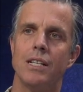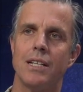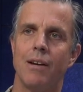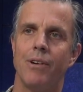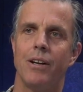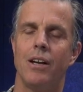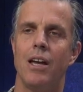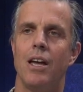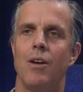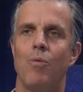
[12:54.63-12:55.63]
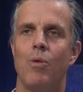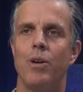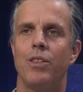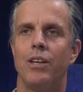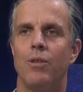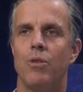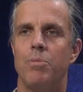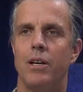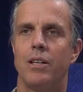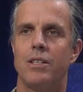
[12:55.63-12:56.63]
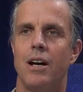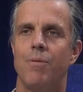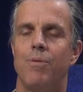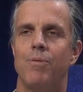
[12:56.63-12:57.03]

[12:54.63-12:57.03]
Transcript: that we when we think we're being tough,